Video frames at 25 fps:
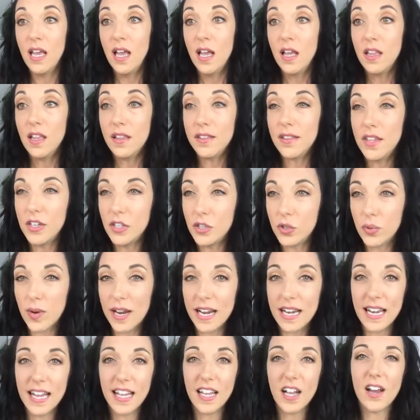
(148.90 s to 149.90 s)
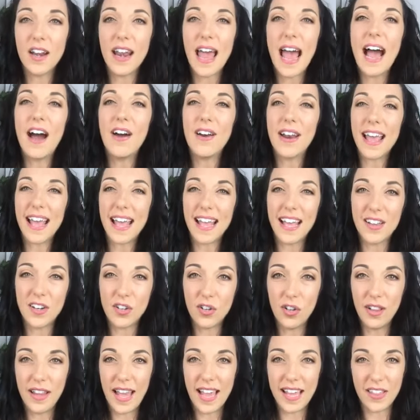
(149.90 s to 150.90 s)
the training on how to
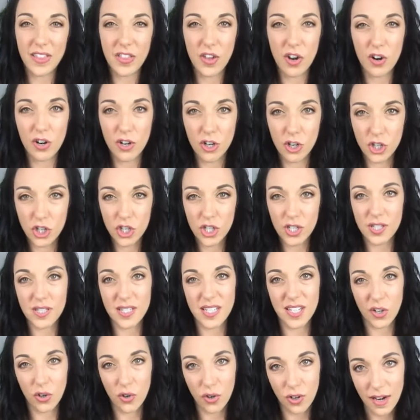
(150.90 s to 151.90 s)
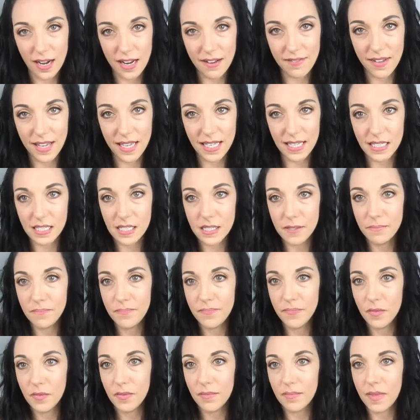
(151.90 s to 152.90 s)
handle like the urges and cravings
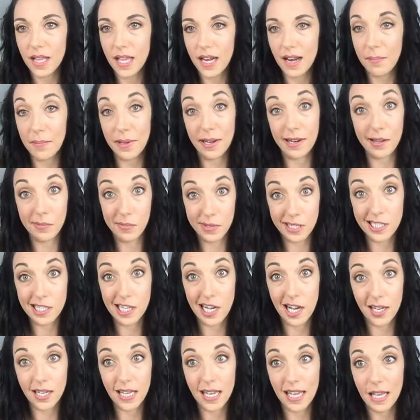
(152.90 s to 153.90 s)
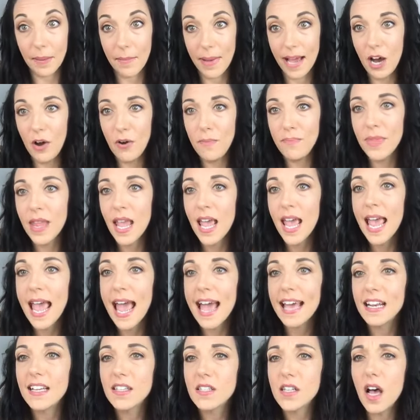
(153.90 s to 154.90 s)
that I'm gonna be talking about.
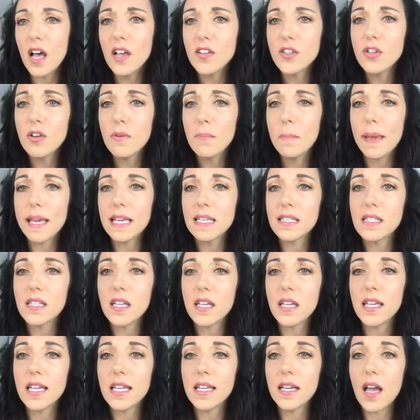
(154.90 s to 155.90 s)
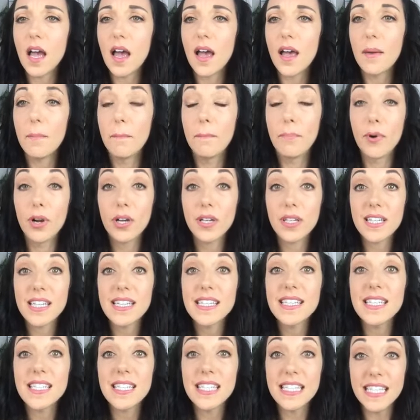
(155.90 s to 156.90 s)
And it's also based in Brooke
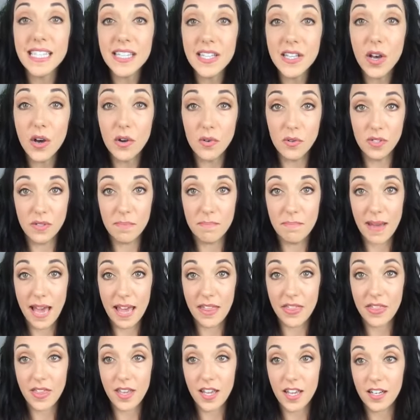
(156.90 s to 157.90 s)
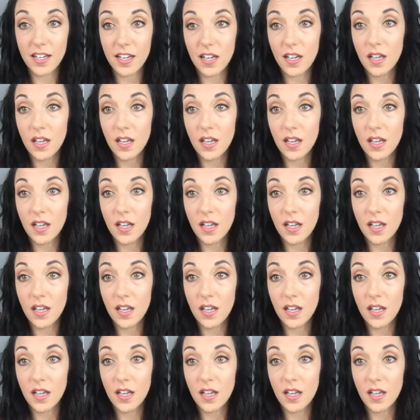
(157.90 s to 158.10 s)
Castillo's method.